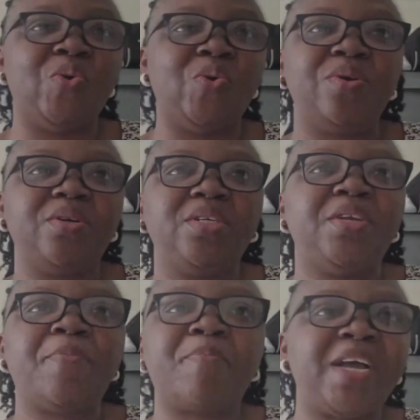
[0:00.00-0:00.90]
No,
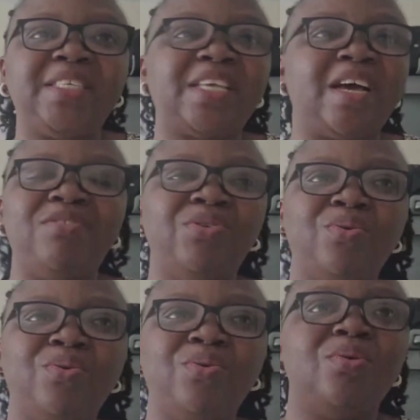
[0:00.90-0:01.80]
the prices are,
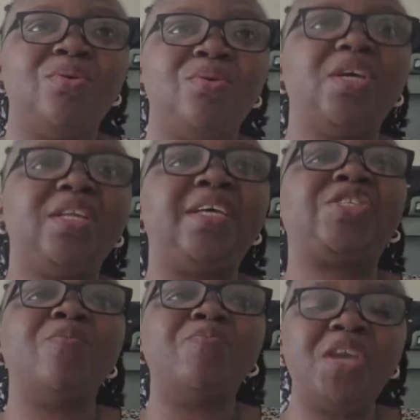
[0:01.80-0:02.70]

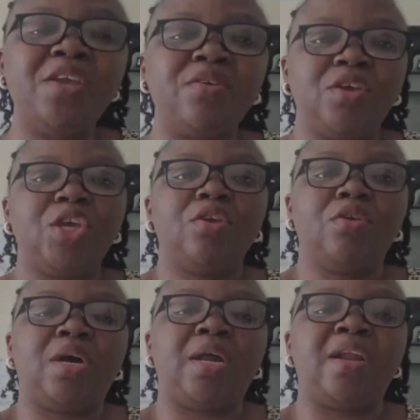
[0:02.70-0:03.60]
there's something
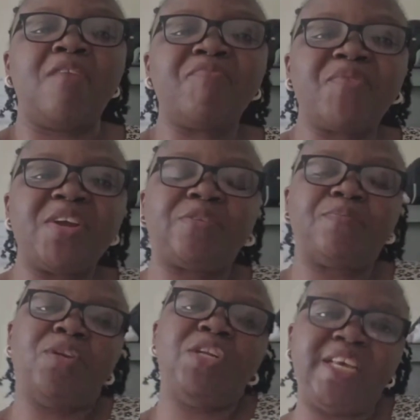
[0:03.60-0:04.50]
an
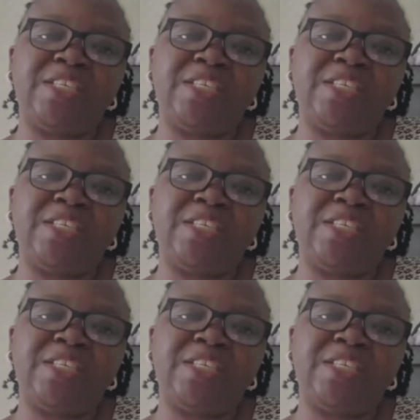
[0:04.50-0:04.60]
average